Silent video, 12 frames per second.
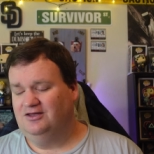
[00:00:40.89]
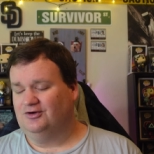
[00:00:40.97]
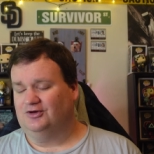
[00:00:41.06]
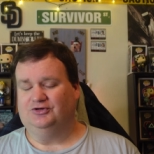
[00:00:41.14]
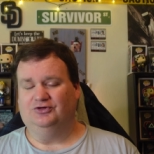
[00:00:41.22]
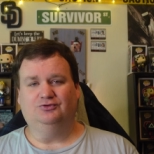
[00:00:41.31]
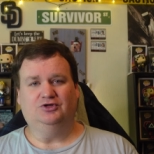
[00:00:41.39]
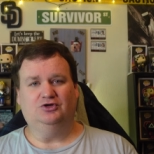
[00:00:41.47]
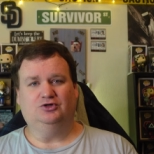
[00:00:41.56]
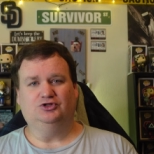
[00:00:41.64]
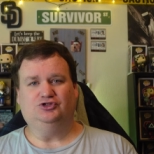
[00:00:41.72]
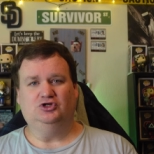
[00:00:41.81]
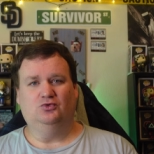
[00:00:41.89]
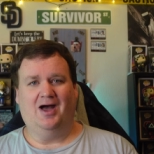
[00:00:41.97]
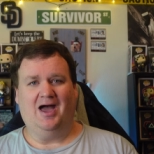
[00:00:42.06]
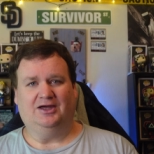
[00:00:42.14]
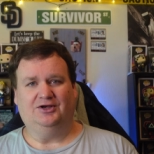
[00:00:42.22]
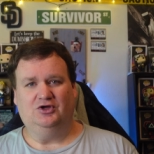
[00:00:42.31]
You're cuckoo, cuckoo,
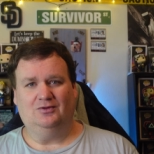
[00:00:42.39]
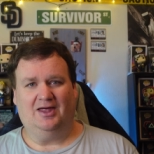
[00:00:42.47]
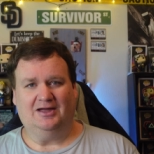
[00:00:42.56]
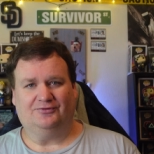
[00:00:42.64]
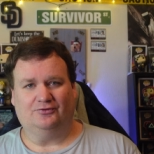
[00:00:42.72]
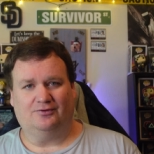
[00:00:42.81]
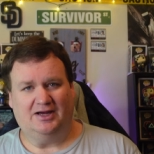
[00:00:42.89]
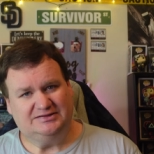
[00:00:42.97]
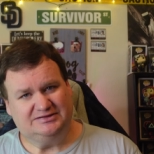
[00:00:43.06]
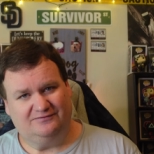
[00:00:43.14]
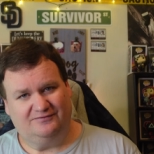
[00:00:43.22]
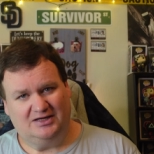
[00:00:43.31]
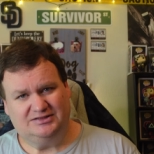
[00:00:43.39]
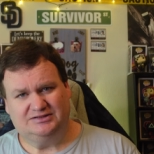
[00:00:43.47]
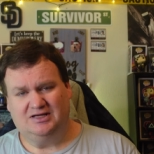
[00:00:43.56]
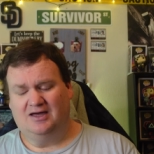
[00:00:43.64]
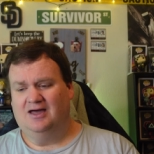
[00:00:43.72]
wackadoo like the rest of us.